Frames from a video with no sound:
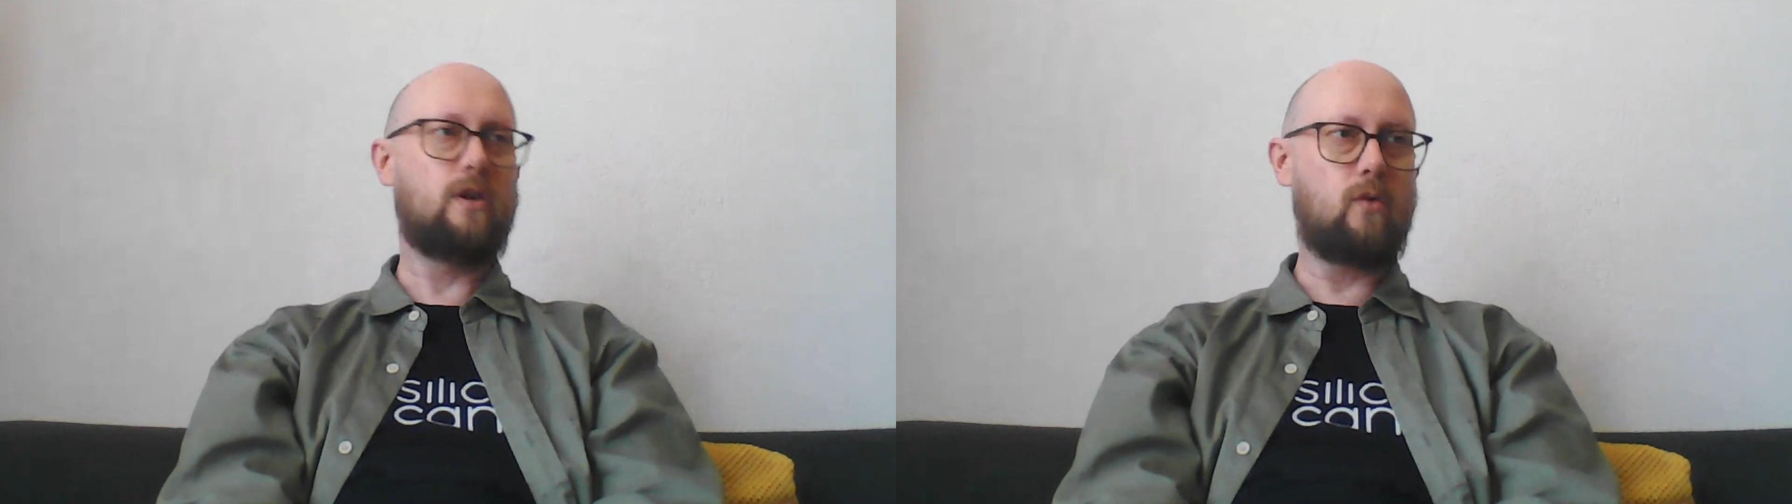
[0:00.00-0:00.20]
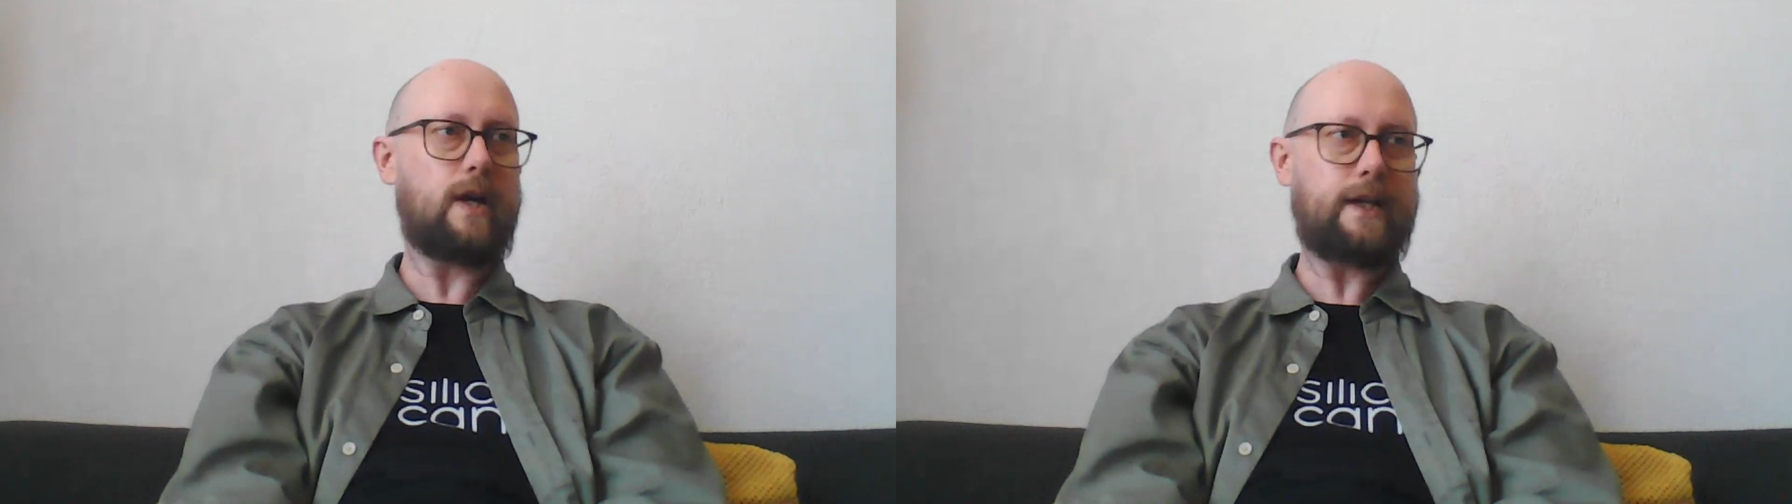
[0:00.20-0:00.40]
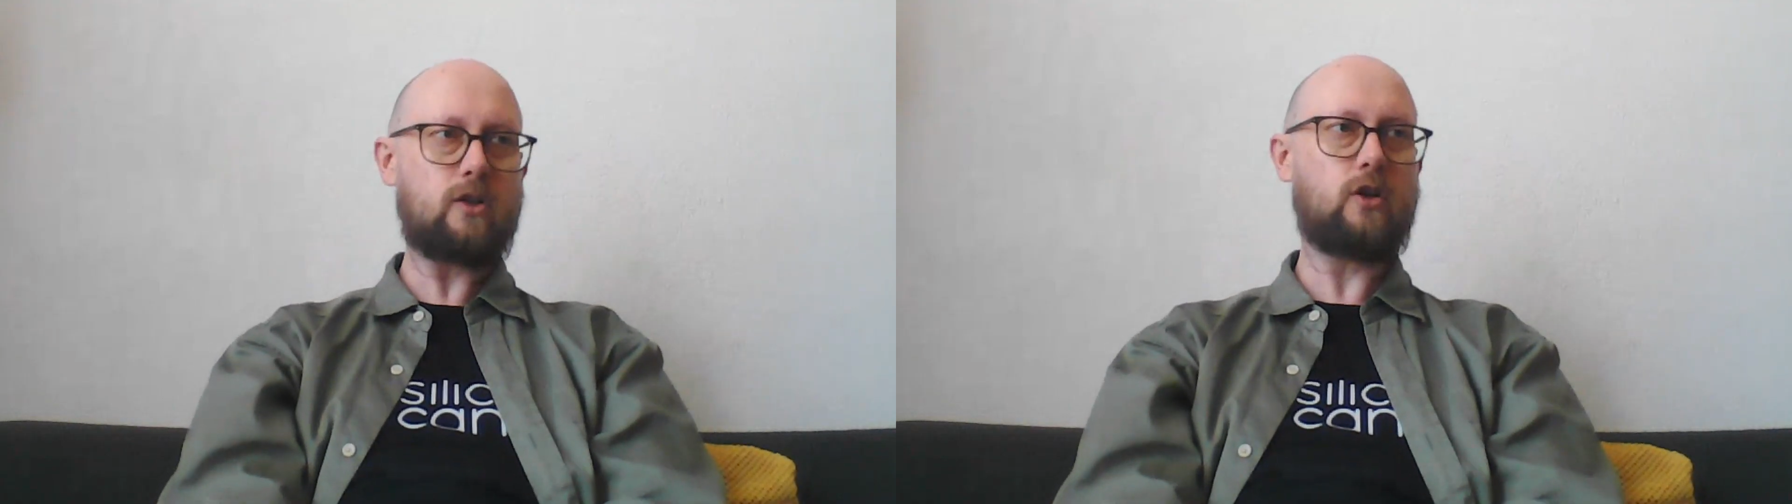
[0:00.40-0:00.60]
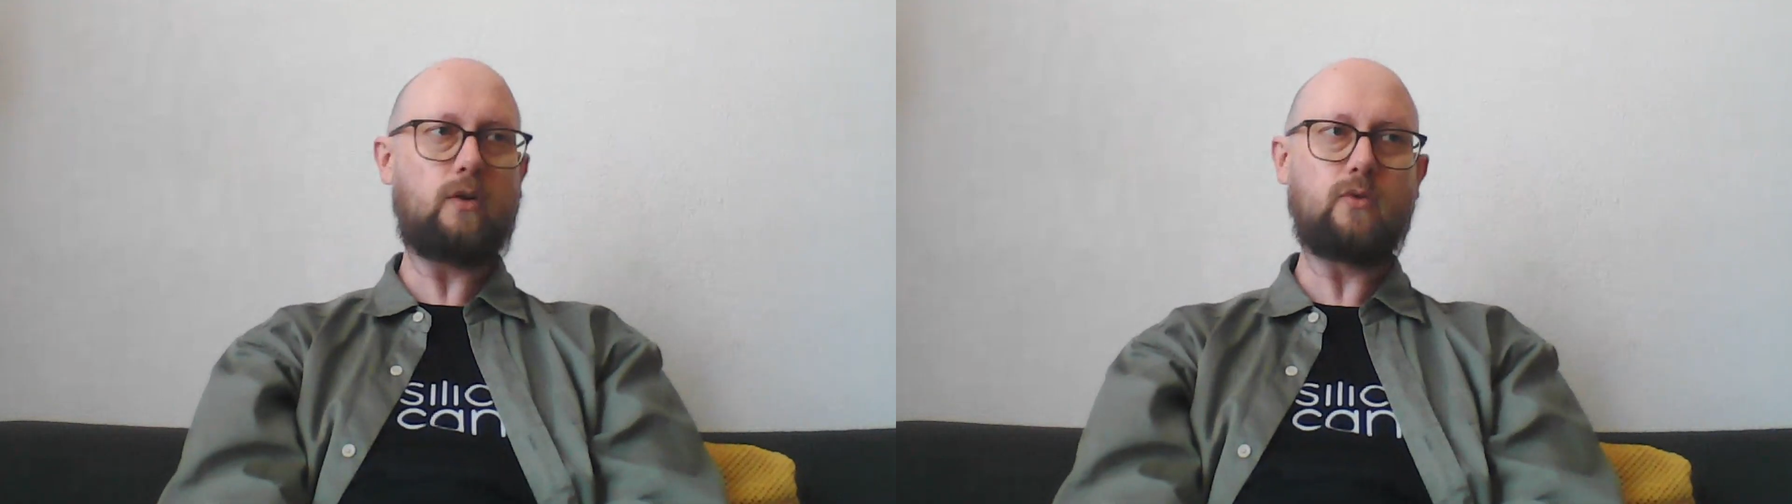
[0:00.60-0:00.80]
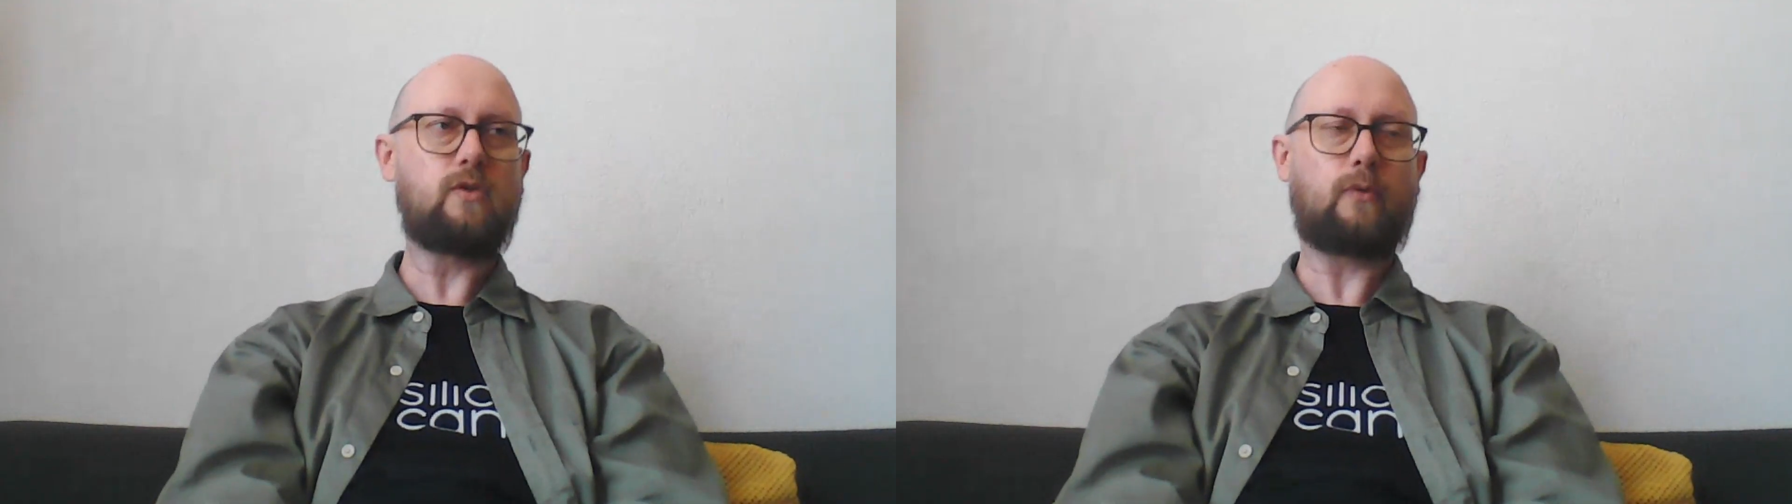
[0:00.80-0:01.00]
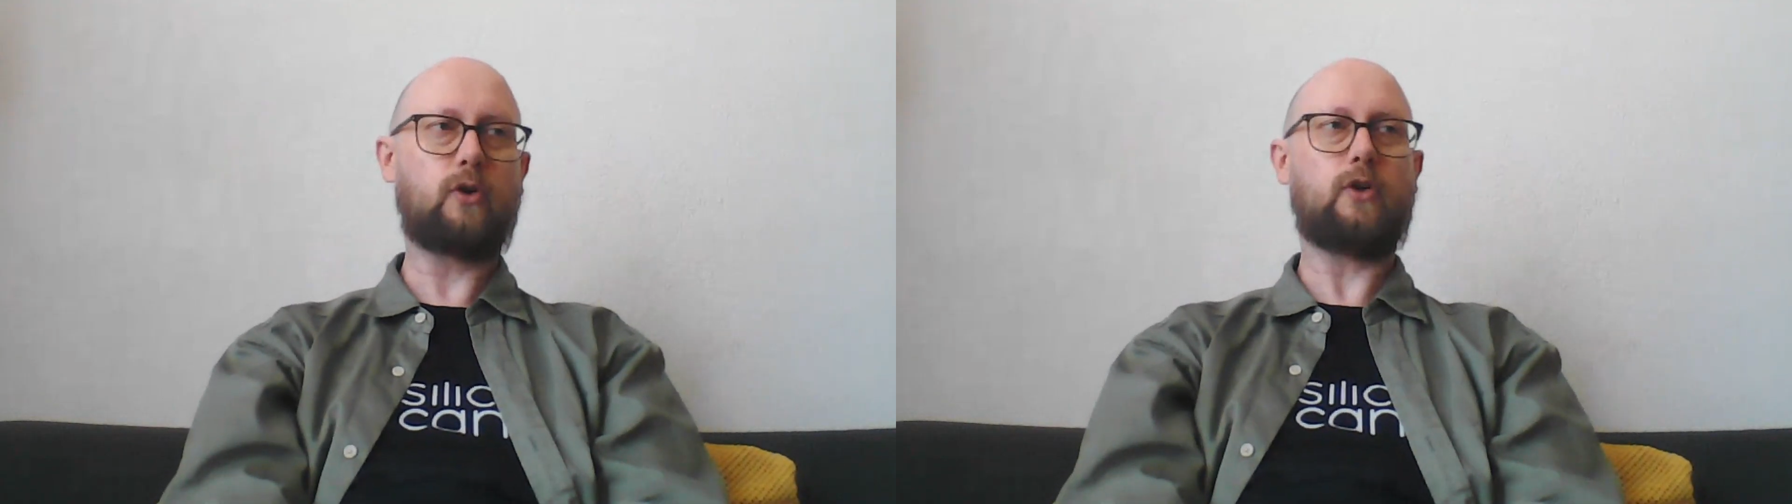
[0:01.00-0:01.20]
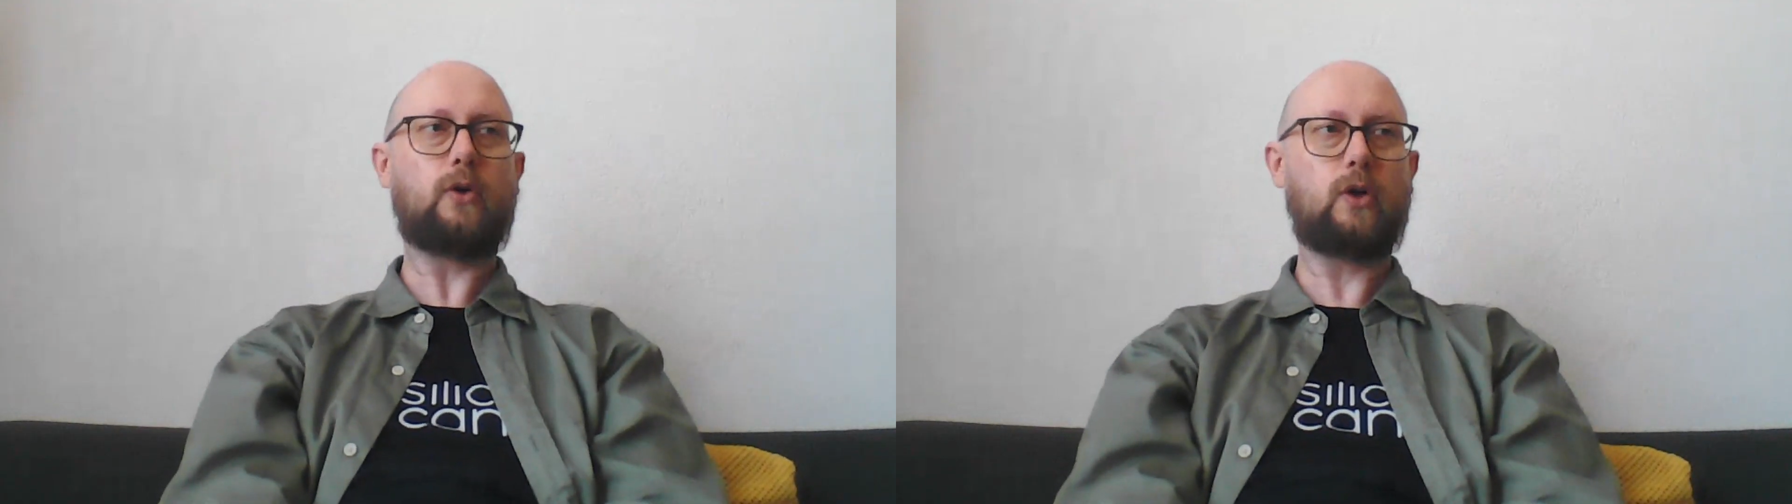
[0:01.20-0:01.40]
no excuse for an